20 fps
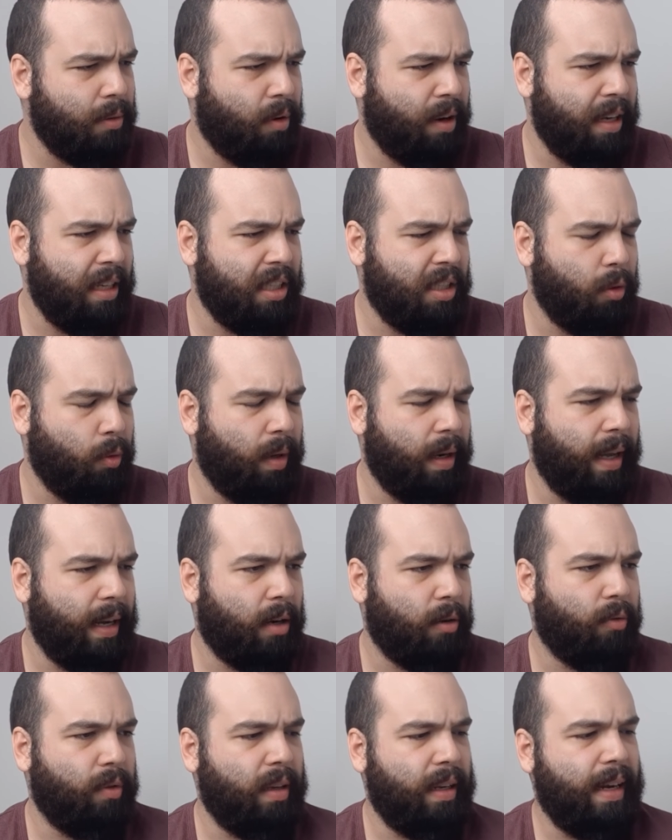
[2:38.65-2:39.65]
where he's doing like
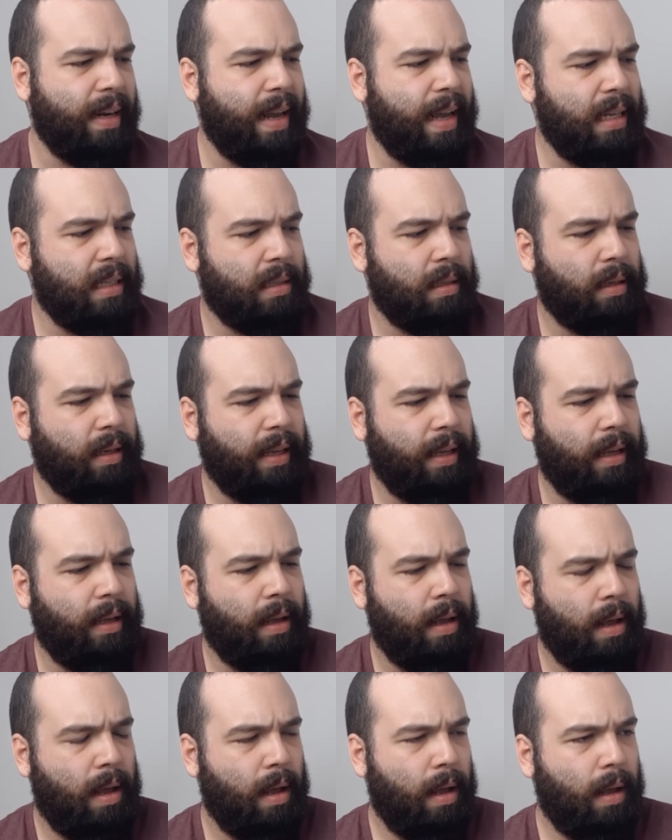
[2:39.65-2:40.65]
a really
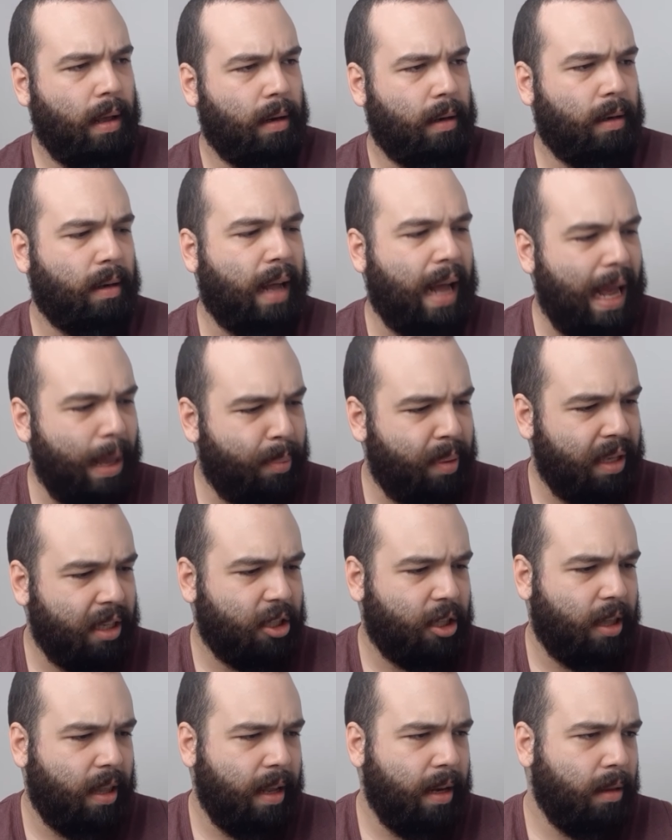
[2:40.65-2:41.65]
nasally little
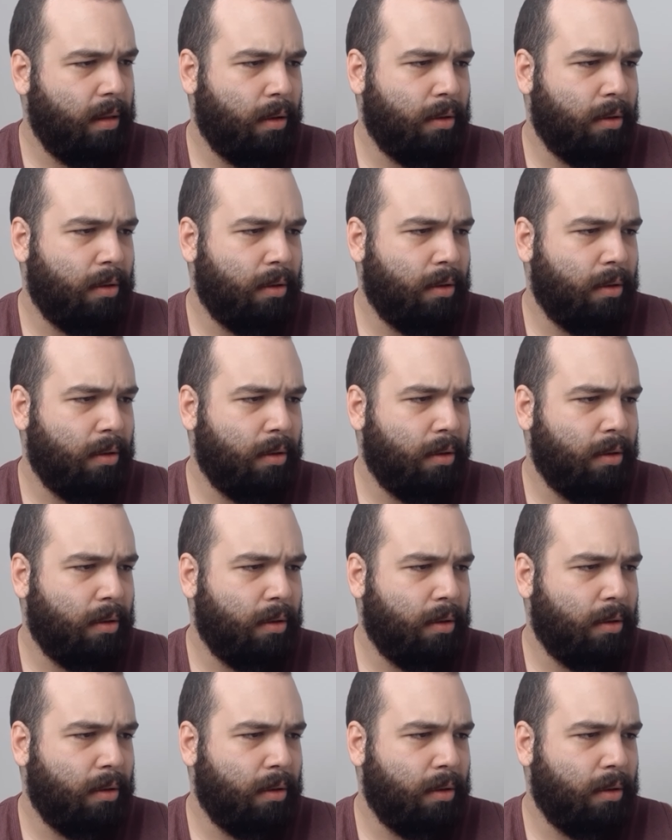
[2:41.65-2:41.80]
high-pitched thing?